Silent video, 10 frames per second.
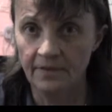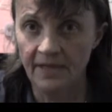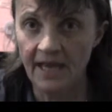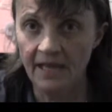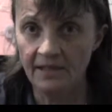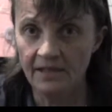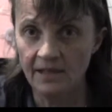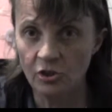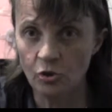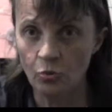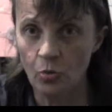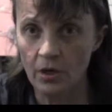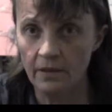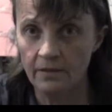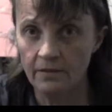That is qua.
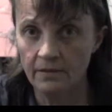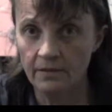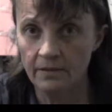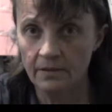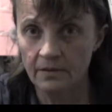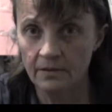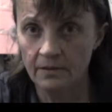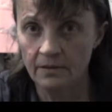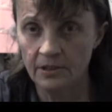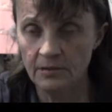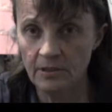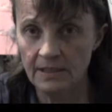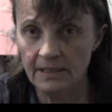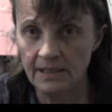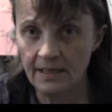See what I
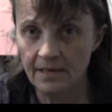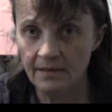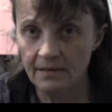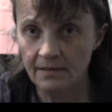did?